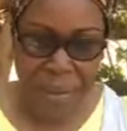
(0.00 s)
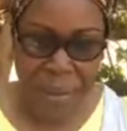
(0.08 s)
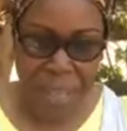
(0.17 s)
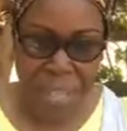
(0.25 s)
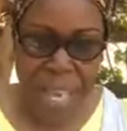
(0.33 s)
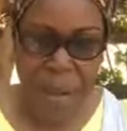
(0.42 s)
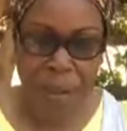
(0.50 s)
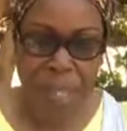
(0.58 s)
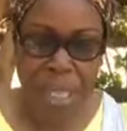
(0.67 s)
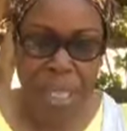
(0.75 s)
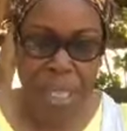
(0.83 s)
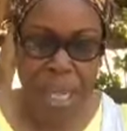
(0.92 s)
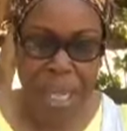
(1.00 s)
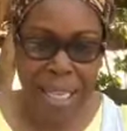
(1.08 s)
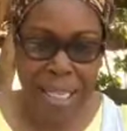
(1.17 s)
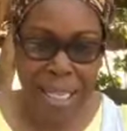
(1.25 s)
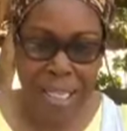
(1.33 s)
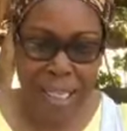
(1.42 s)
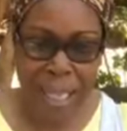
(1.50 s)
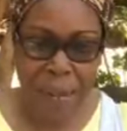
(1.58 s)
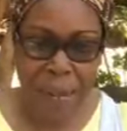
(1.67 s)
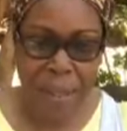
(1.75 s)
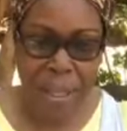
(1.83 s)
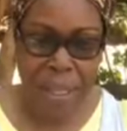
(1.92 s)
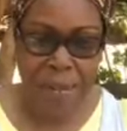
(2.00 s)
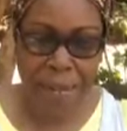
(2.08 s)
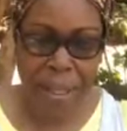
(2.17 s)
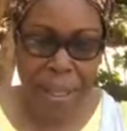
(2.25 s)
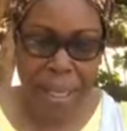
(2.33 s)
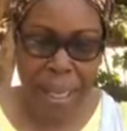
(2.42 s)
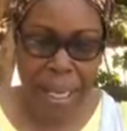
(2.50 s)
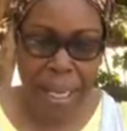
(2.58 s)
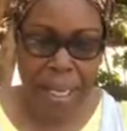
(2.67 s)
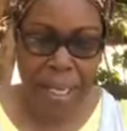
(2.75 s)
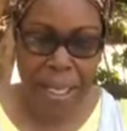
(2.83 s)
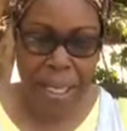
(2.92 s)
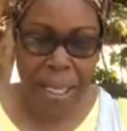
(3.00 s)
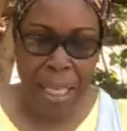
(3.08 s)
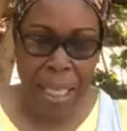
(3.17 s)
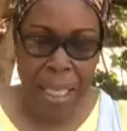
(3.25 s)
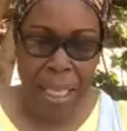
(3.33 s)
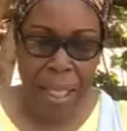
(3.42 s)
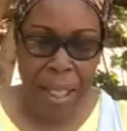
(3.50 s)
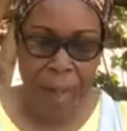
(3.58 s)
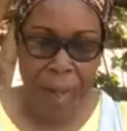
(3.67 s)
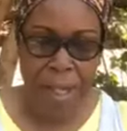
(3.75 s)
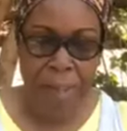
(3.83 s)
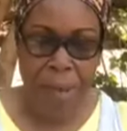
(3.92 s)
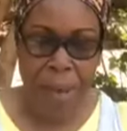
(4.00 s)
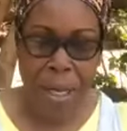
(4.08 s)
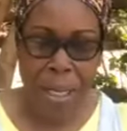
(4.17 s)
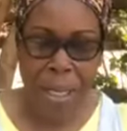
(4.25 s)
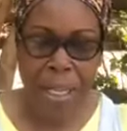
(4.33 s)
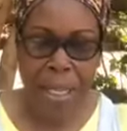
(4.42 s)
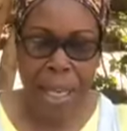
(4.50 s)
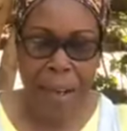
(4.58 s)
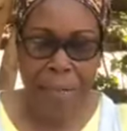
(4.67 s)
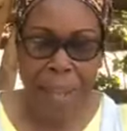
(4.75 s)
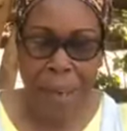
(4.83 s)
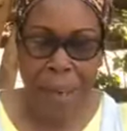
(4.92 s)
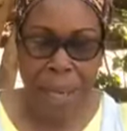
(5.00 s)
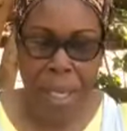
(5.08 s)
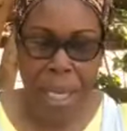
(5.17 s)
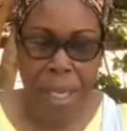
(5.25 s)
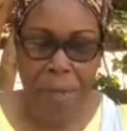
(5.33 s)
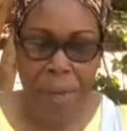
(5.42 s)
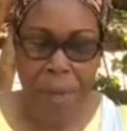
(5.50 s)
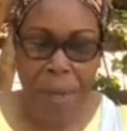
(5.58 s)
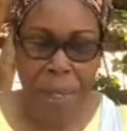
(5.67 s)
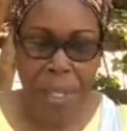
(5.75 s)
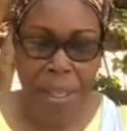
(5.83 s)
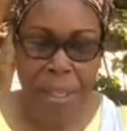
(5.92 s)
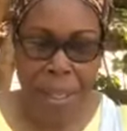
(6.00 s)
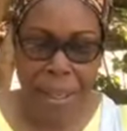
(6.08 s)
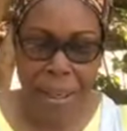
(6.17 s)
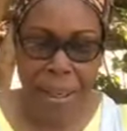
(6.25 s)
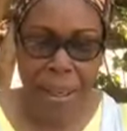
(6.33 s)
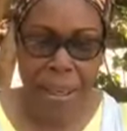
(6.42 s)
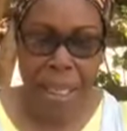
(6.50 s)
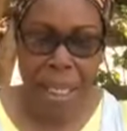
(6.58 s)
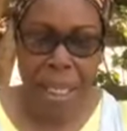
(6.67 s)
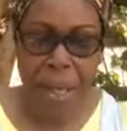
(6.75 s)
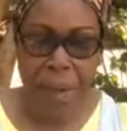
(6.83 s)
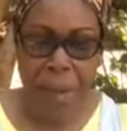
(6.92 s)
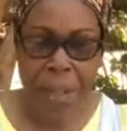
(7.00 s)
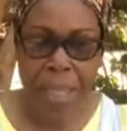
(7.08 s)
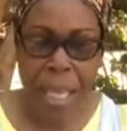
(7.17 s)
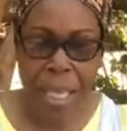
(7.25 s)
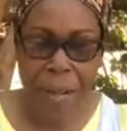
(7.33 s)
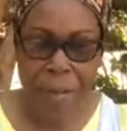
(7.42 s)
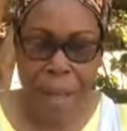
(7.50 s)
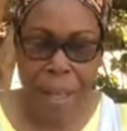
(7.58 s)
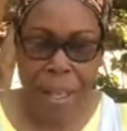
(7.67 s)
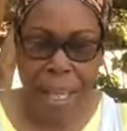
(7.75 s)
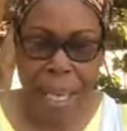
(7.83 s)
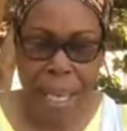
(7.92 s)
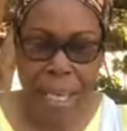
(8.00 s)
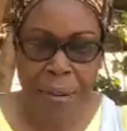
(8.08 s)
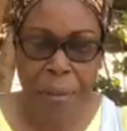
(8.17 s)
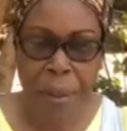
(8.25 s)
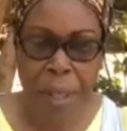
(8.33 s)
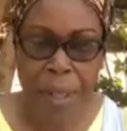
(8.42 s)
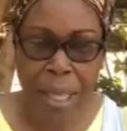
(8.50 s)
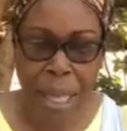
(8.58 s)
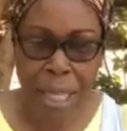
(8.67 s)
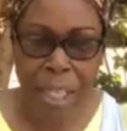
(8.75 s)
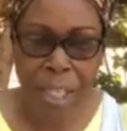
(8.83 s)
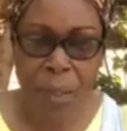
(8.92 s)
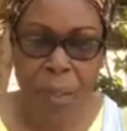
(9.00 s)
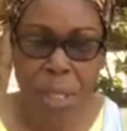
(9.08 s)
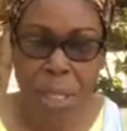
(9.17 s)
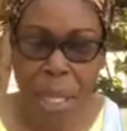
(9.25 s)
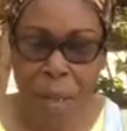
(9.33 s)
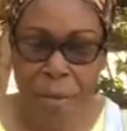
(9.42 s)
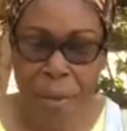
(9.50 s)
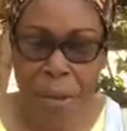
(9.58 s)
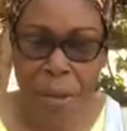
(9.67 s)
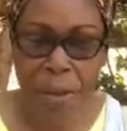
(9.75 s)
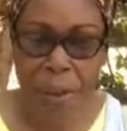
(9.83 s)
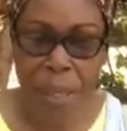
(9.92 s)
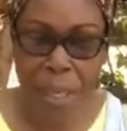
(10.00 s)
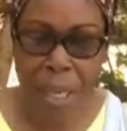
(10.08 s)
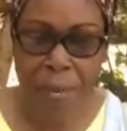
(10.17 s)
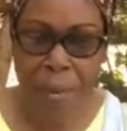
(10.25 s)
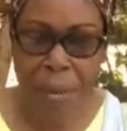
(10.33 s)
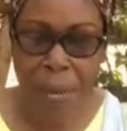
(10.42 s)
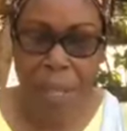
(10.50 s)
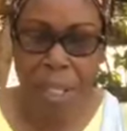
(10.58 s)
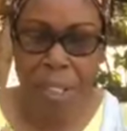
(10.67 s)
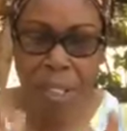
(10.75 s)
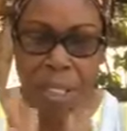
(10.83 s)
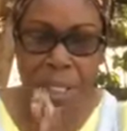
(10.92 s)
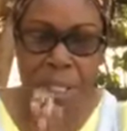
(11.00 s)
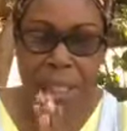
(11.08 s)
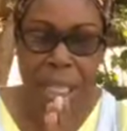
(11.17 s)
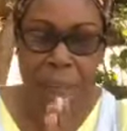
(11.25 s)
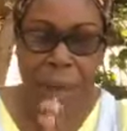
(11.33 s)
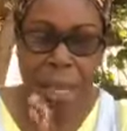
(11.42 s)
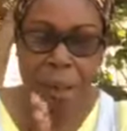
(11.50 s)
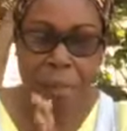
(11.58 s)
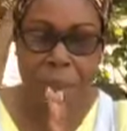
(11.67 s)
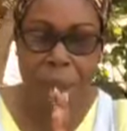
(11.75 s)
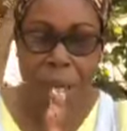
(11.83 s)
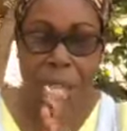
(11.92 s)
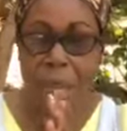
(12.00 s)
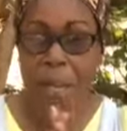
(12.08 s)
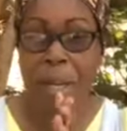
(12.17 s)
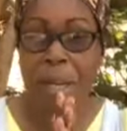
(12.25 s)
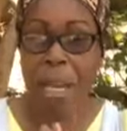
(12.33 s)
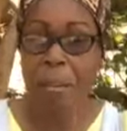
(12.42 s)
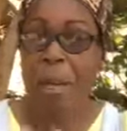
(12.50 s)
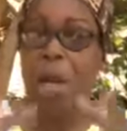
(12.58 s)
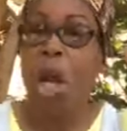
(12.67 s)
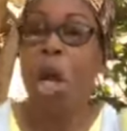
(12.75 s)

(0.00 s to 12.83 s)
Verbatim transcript: Father God, with the kindness that we need, Father God, with the brotherly love that we need for one another. We thank you, Father God. We thank you. We love you. We love you. In Jesus' name I have prayed. Amen and amen.